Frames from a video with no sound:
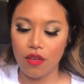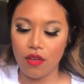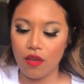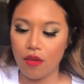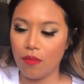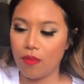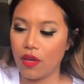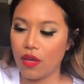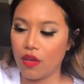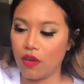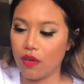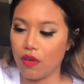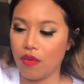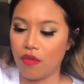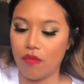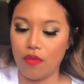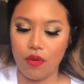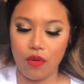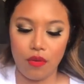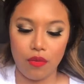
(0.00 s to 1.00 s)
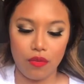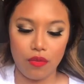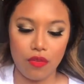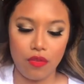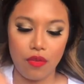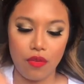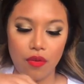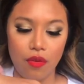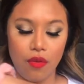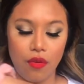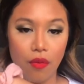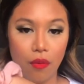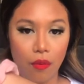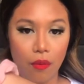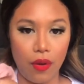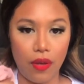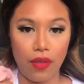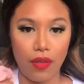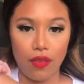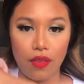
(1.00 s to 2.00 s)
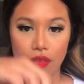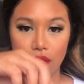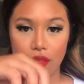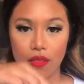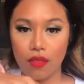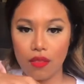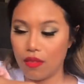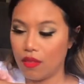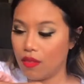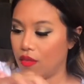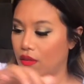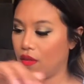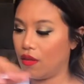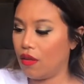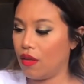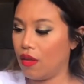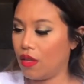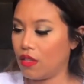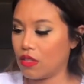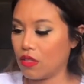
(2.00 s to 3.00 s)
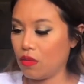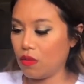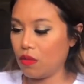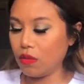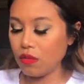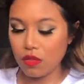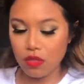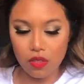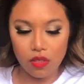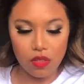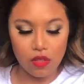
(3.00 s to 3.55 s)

bean curd rolls when it's cooked.